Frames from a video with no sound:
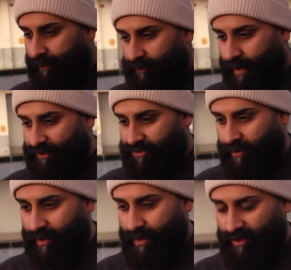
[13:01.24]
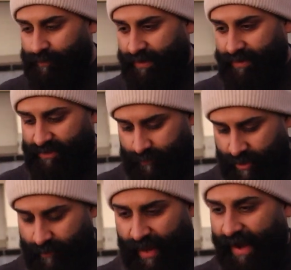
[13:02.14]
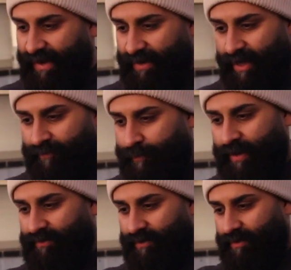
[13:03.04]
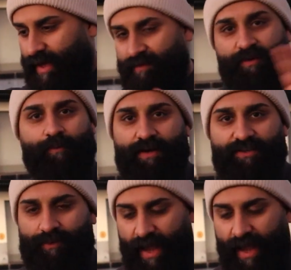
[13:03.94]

Dump spec Jimmy, I was picking his brain. Aiden, I've picked everybody's.